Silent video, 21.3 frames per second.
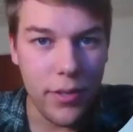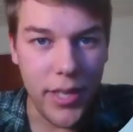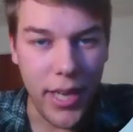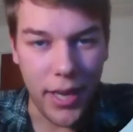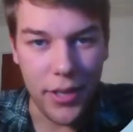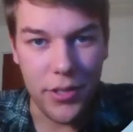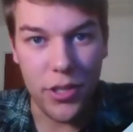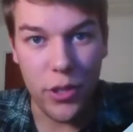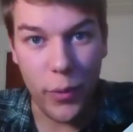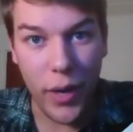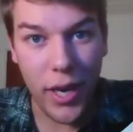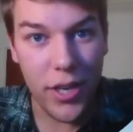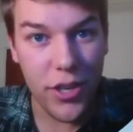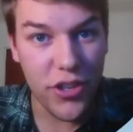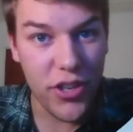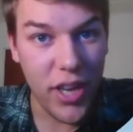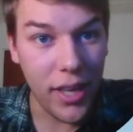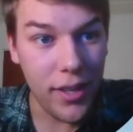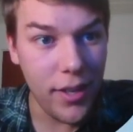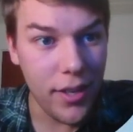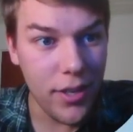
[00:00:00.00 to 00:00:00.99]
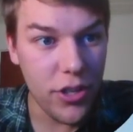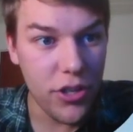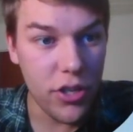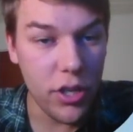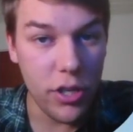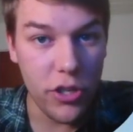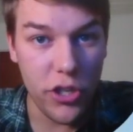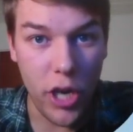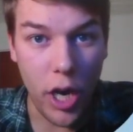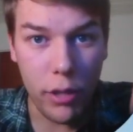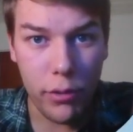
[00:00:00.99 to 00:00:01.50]
Yeah, so I
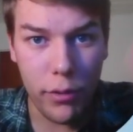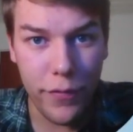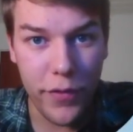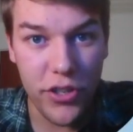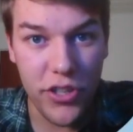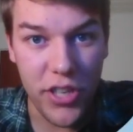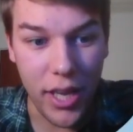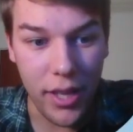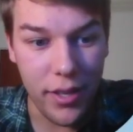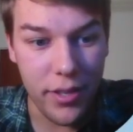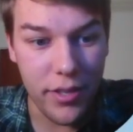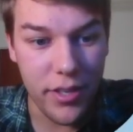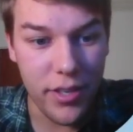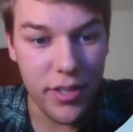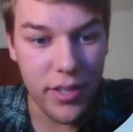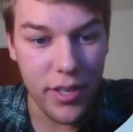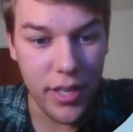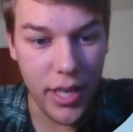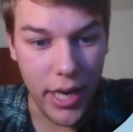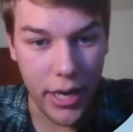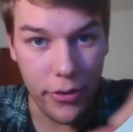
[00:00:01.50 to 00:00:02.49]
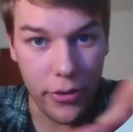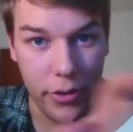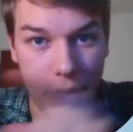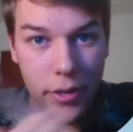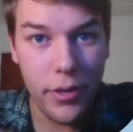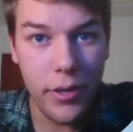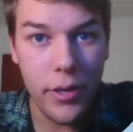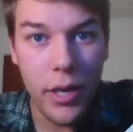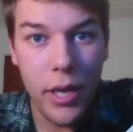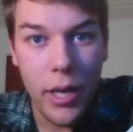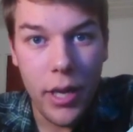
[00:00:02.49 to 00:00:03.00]
challenged Geography Challenges and
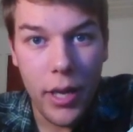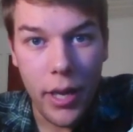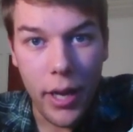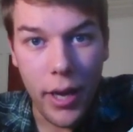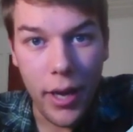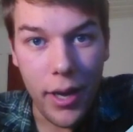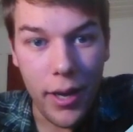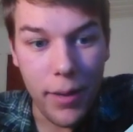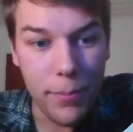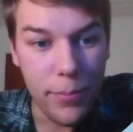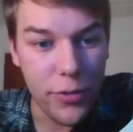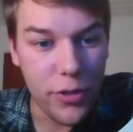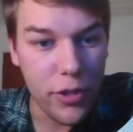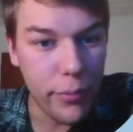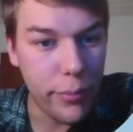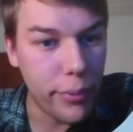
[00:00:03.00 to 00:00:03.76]
Harrier to